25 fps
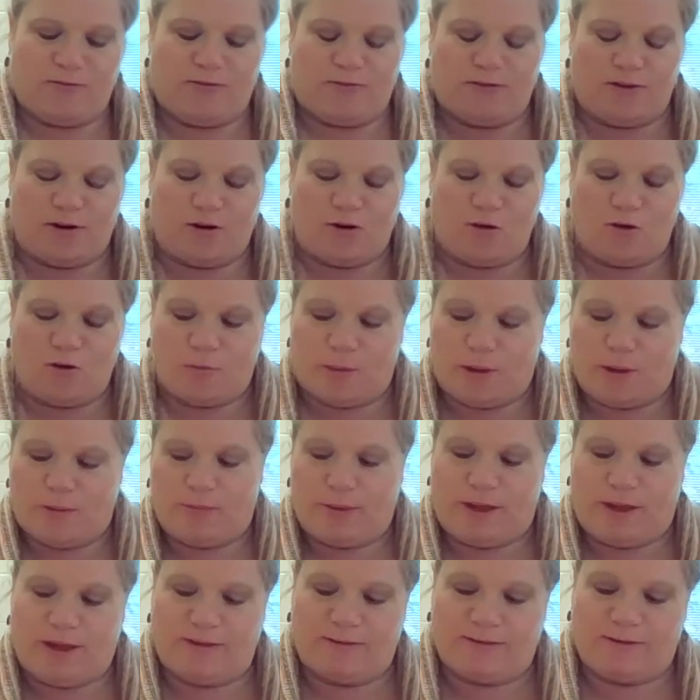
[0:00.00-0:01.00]
fit all my
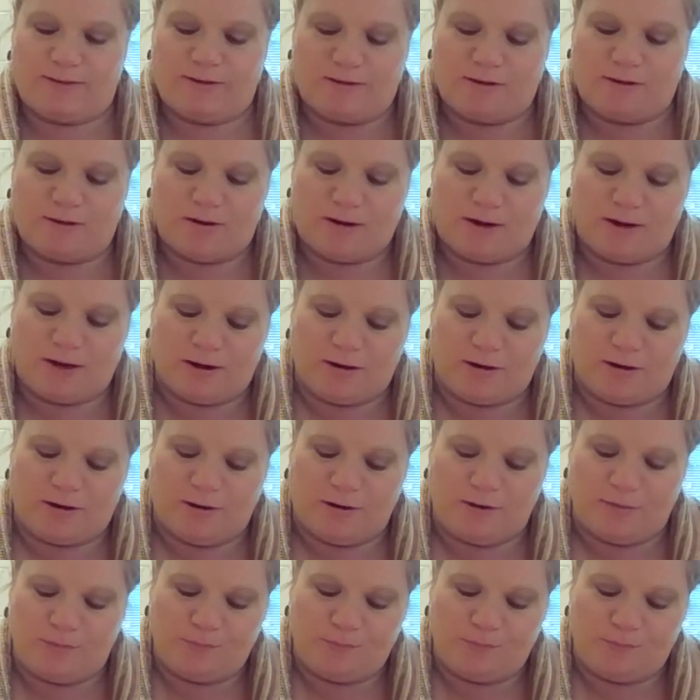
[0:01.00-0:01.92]
pieces on here.